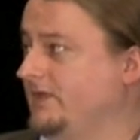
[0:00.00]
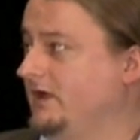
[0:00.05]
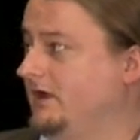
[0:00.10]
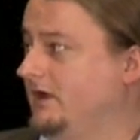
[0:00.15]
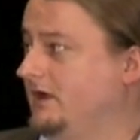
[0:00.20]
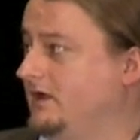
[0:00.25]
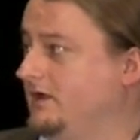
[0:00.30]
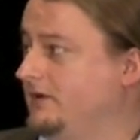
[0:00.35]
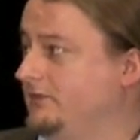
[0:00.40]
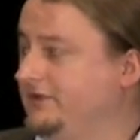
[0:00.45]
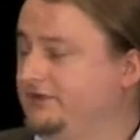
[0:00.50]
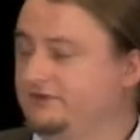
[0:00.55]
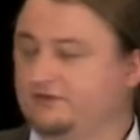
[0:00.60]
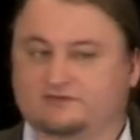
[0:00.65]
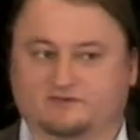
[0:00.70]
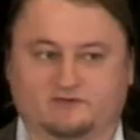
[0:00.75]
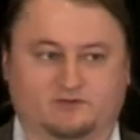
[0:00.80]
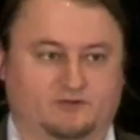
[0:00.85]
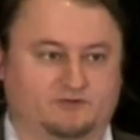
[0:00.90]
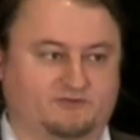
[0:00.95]
Uh, we
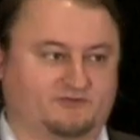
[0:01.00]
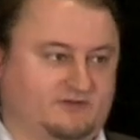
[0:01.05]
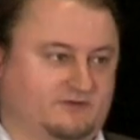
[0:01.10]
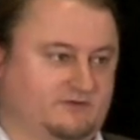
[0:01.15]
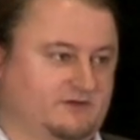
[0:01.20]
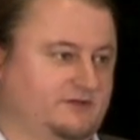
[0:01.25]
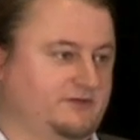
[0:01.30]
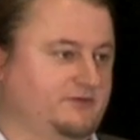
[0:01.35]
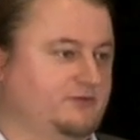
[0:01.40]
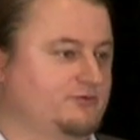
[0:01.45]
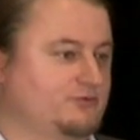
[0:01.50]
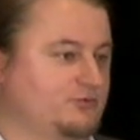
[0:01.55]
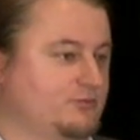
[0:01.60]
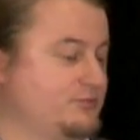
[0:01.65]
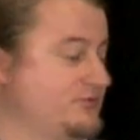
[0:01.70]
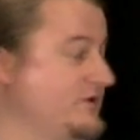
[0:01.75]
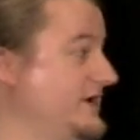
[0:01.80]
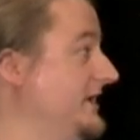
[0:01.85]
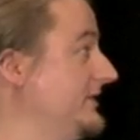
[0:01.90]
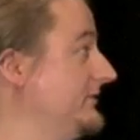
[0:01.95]
just launched our new
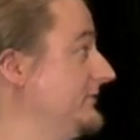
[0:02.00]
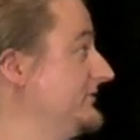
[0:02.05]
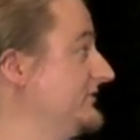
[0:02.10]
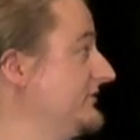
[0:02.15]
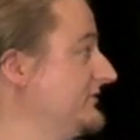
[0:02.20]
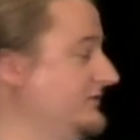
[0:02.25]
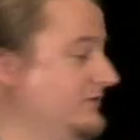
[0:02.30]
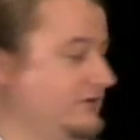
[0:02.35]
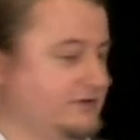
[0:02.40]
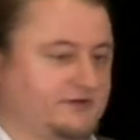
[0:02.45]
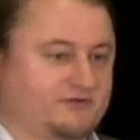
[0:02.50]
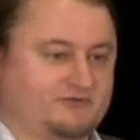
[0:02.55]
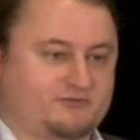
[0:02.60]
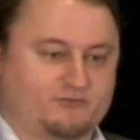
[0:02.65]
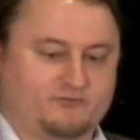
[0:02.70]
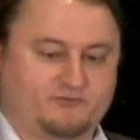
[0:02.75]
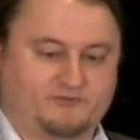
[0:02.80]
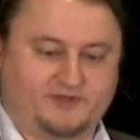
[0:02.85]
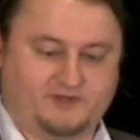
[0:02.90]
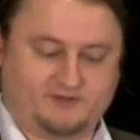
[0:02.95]
group brand, which is called
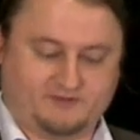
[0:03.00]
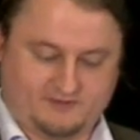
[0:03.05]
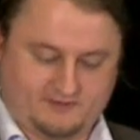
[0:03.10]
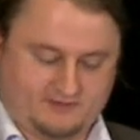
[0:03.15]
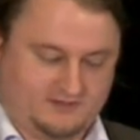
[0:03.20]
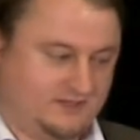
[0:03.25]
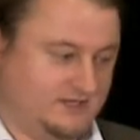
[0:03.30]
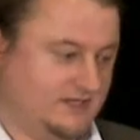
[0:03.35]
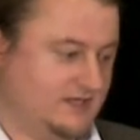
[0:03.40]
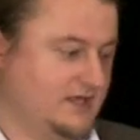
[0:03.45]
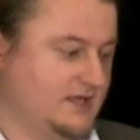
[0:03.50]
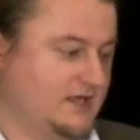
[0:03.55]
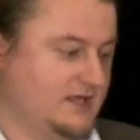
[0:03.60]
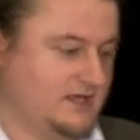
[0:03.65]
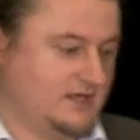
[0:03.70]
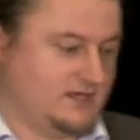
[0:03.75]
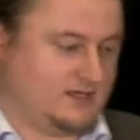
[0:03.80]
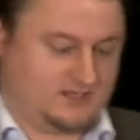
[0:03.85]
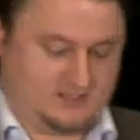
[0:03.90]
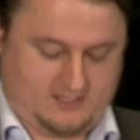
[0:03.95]
Etruvian.
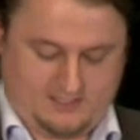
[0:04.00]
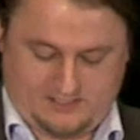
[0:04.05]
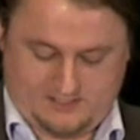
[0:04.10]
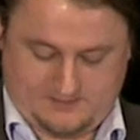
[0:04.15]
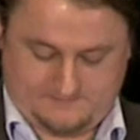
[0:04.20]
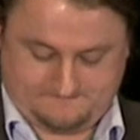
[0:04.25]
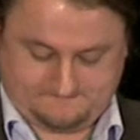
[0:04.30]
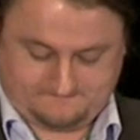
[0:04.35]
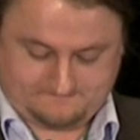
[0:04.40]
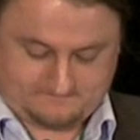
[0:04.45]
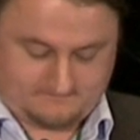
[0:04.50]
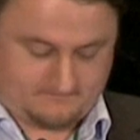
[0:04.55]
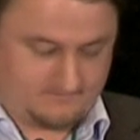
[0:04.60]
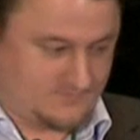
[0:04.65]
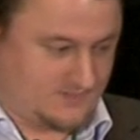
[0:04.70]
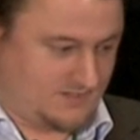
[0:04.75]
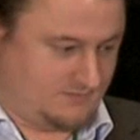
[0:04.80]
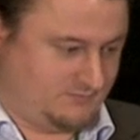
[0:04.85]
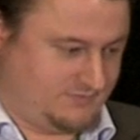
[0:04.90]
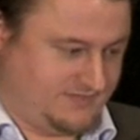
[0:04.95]
Um,
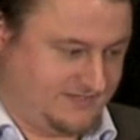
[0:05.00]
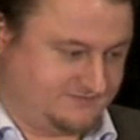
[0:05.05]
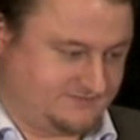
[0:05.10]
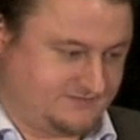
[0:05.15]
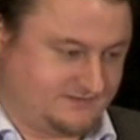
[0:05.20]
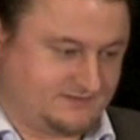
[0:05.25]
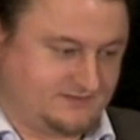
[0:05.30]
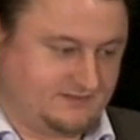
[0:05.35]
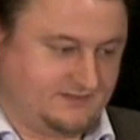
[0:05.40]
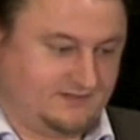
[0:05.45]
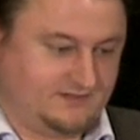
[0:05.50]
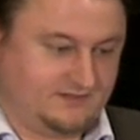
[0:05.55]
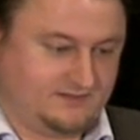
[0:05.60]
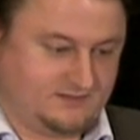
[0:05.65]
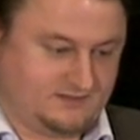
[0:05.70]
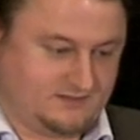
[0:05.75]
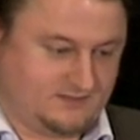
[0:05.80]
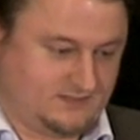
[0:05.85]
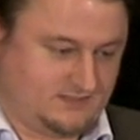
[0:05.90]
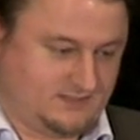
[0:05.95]

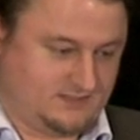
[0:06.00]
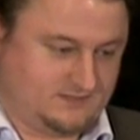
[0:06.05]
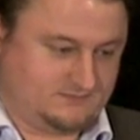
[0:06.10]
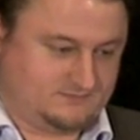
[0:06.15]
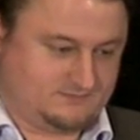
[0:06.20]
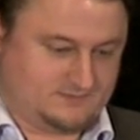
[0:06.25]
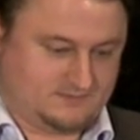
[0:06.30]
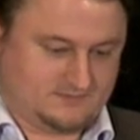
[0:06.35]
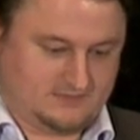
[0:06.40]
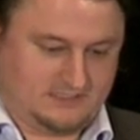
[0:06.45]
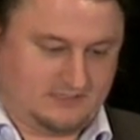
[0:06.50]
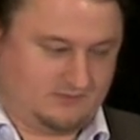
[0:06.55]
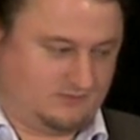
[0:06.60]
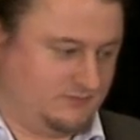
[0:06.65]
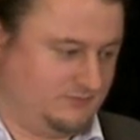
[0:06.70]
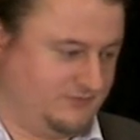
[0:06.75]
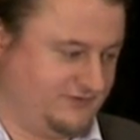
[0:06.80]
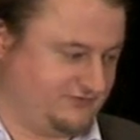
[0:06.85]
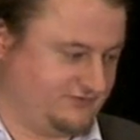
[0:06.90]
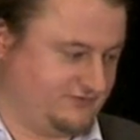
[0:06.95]
basically, um,
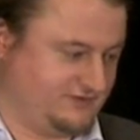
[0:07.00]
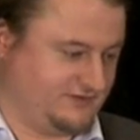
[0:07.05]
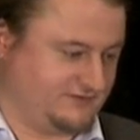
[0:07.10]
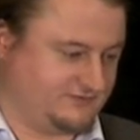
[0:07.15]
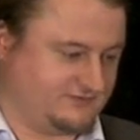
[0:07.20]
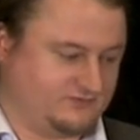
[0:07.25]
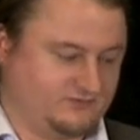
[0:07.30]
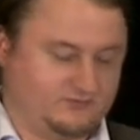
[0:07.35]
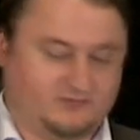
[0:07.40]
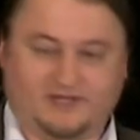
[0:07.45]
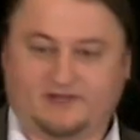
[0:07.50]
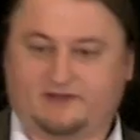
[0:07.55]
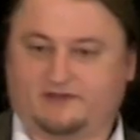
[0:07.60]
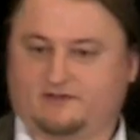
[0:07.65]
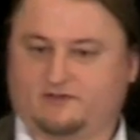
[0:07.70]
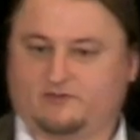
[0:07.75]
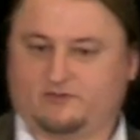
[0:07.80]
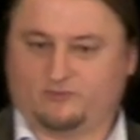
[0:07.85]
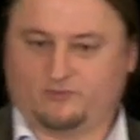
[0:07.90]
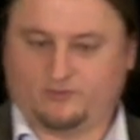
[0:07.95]
our mission is to
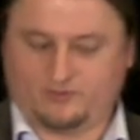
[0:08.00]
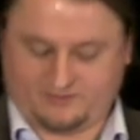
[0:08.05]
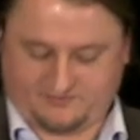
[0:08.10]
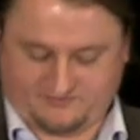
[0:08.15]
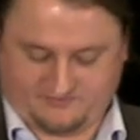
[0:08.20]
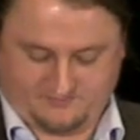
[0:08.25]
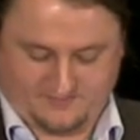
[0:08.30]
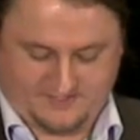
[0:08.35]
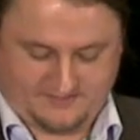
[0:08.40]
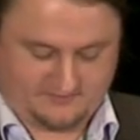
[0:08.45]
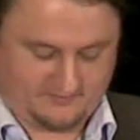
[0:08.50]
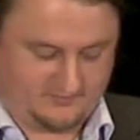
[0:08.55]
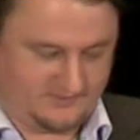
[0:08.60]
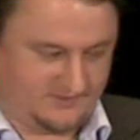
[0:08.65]
make the world a smarter